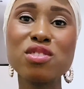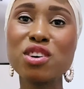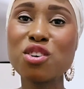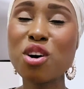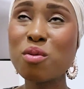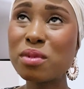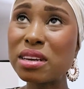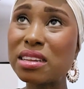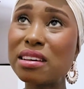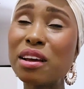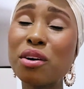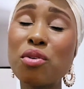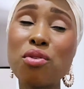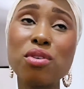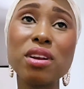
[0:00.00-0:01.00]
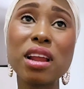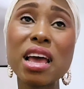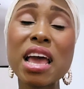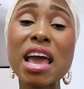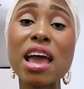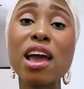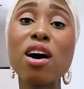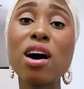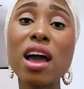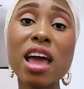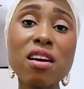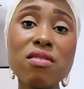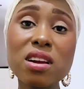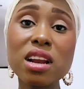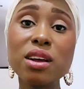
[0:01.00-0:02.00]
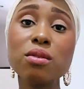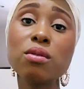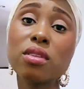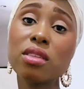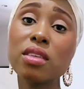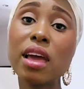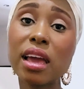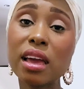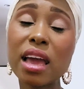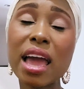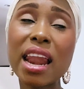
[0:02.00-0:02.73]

You're commenting on every little thing.